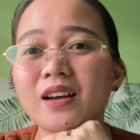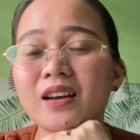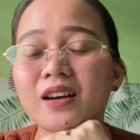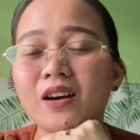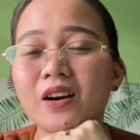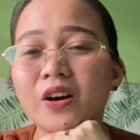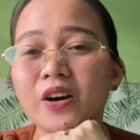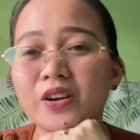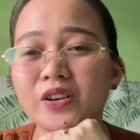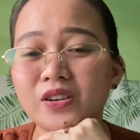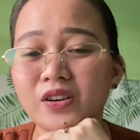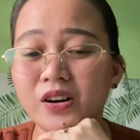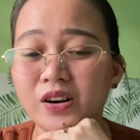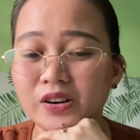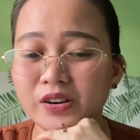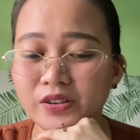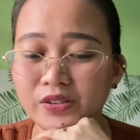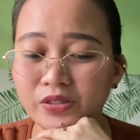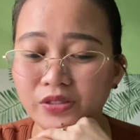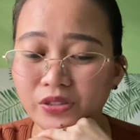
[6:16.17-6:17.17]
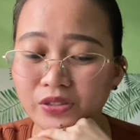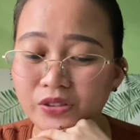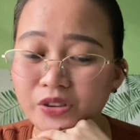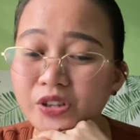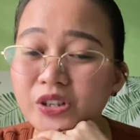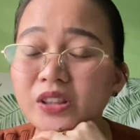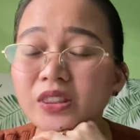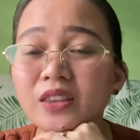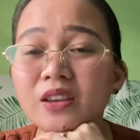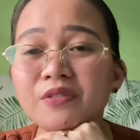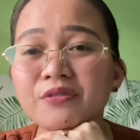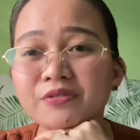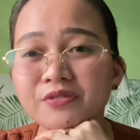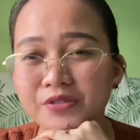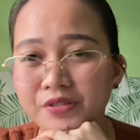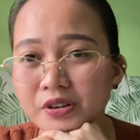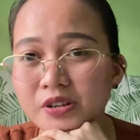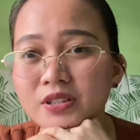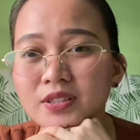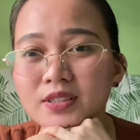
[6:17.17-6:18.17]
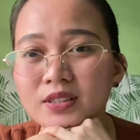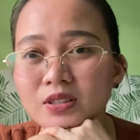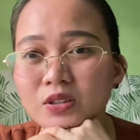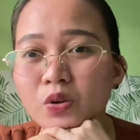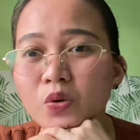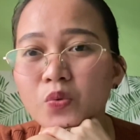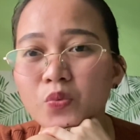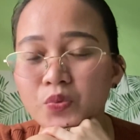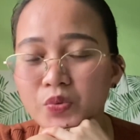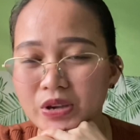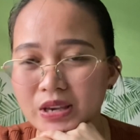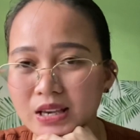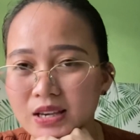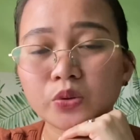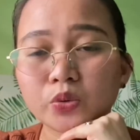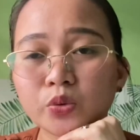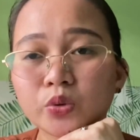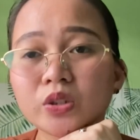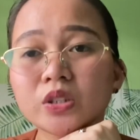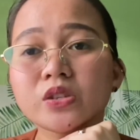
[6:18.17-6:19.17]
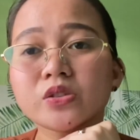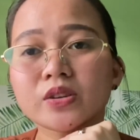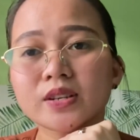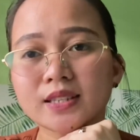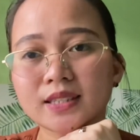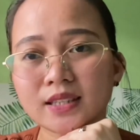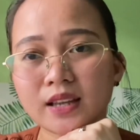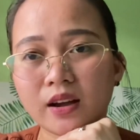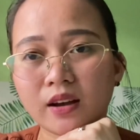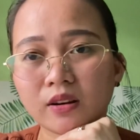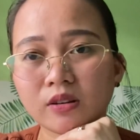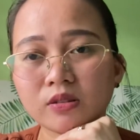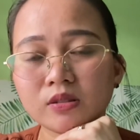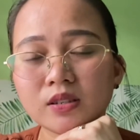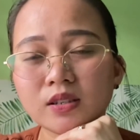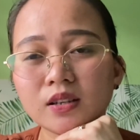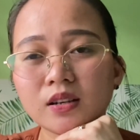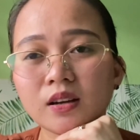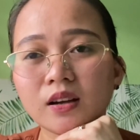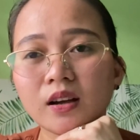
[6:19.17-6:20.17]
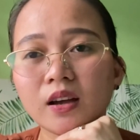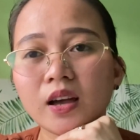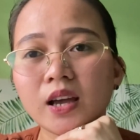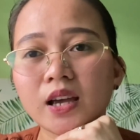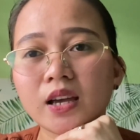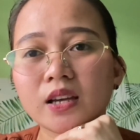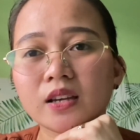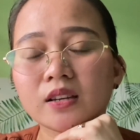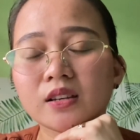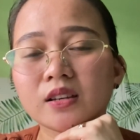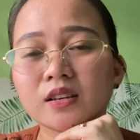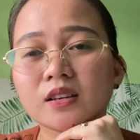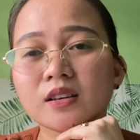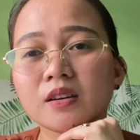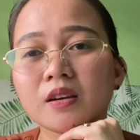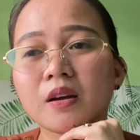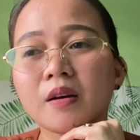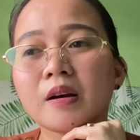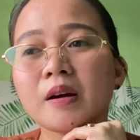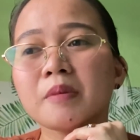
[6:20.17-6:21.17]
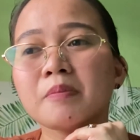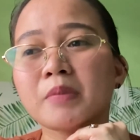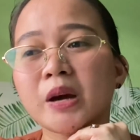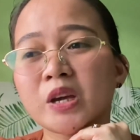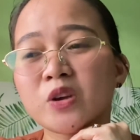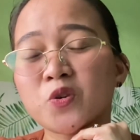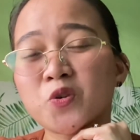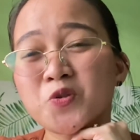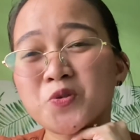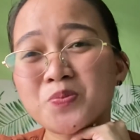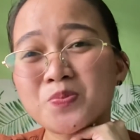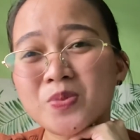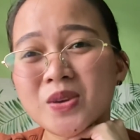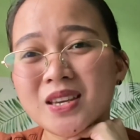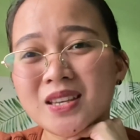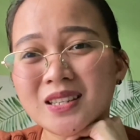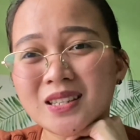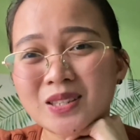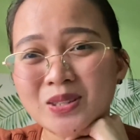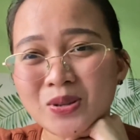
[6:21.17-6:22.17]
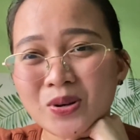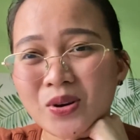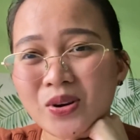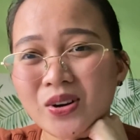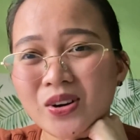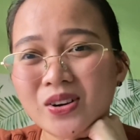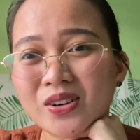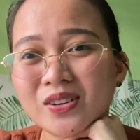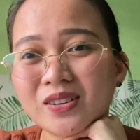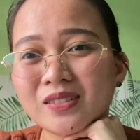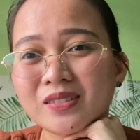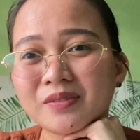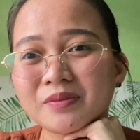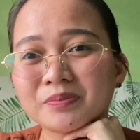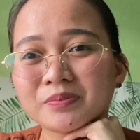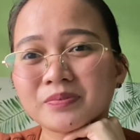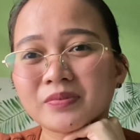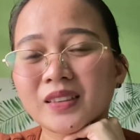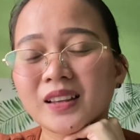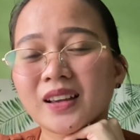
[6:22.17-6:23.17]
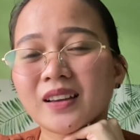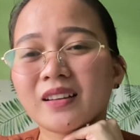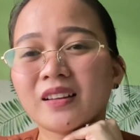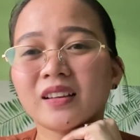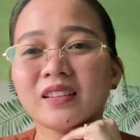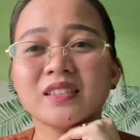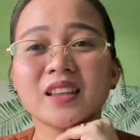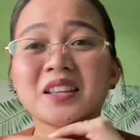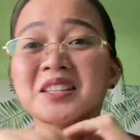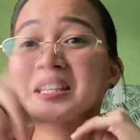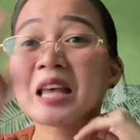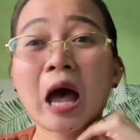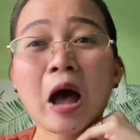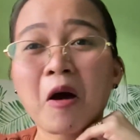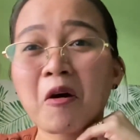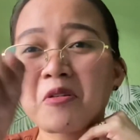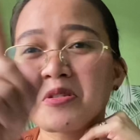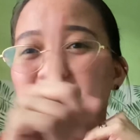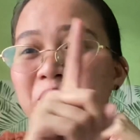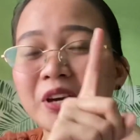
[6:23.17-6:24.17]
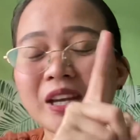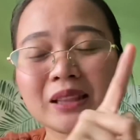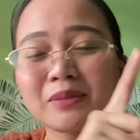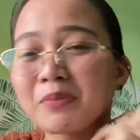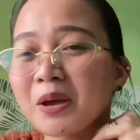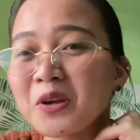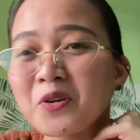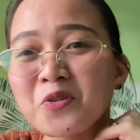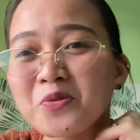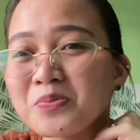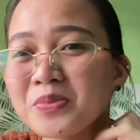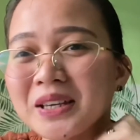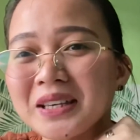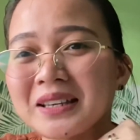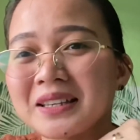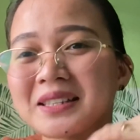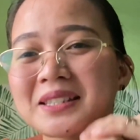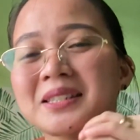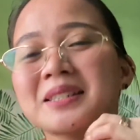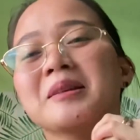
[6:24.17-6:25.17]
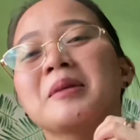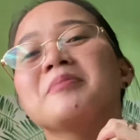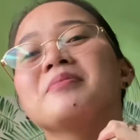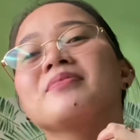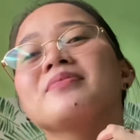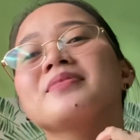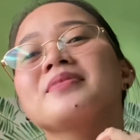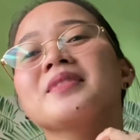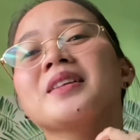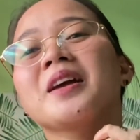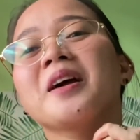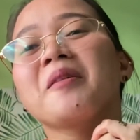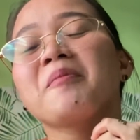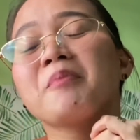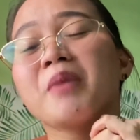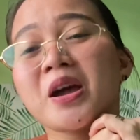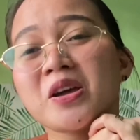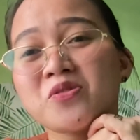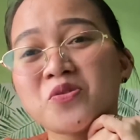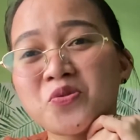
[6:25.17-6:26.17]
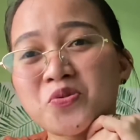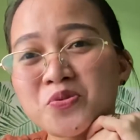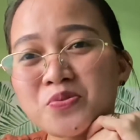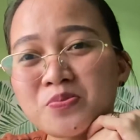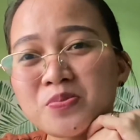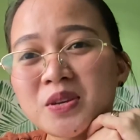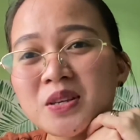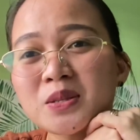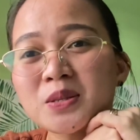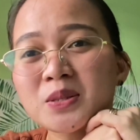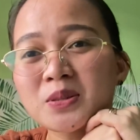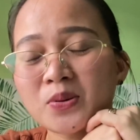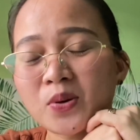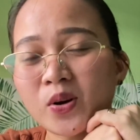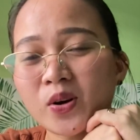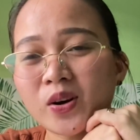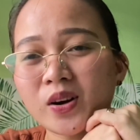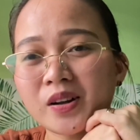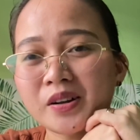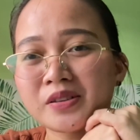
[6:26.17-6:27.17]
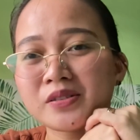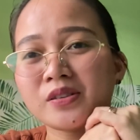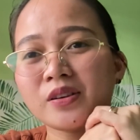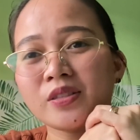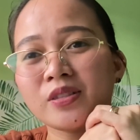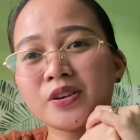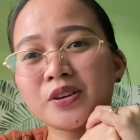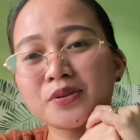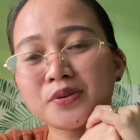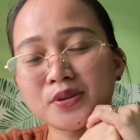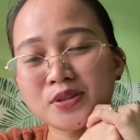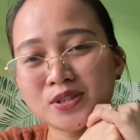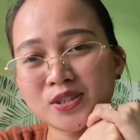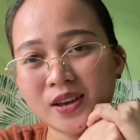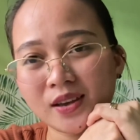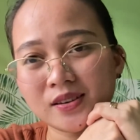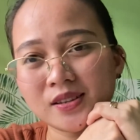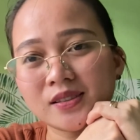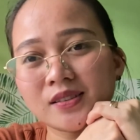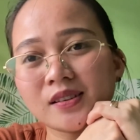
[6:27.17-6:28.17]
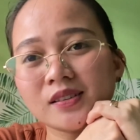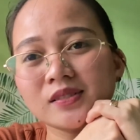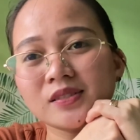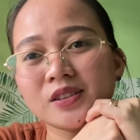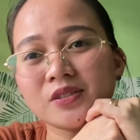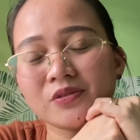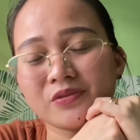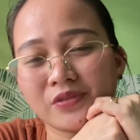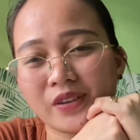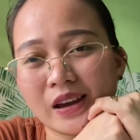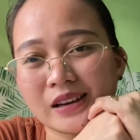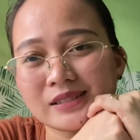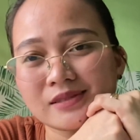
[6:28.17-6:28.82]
On our 31st week ultrasound, my OB saw, that's how great my OB is, my OB saw another congenital defect.